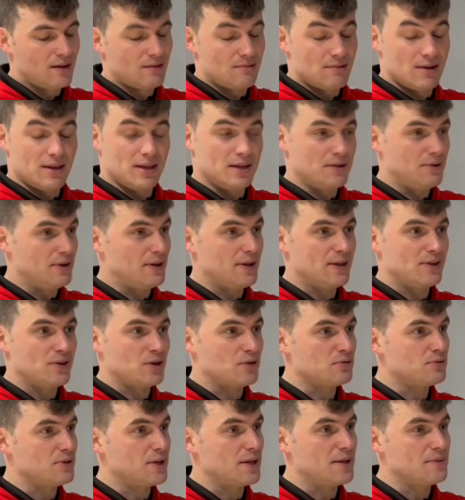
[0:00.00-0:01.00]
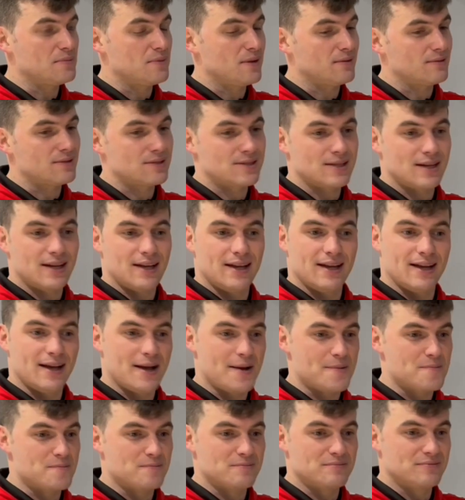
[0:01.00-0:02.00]
Really tough game, I have to say.
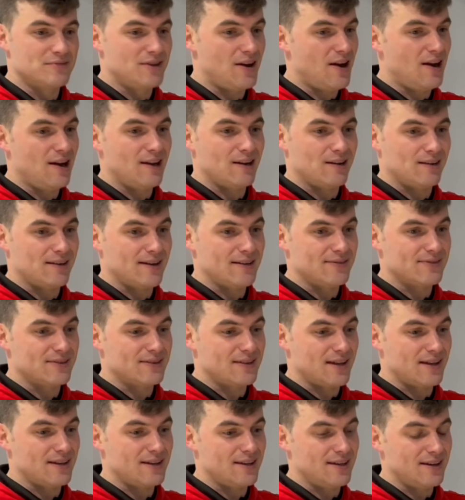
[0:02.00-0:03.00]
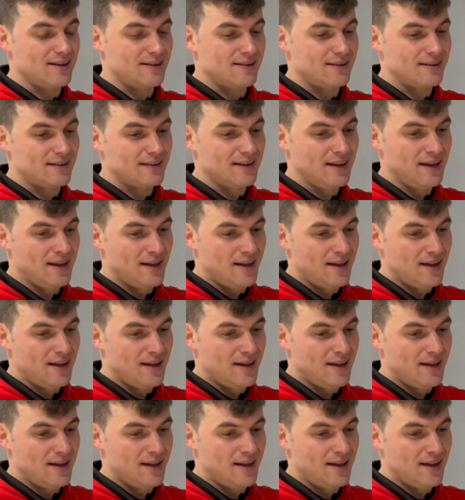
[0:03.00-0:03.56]
Very little left in the tank here, and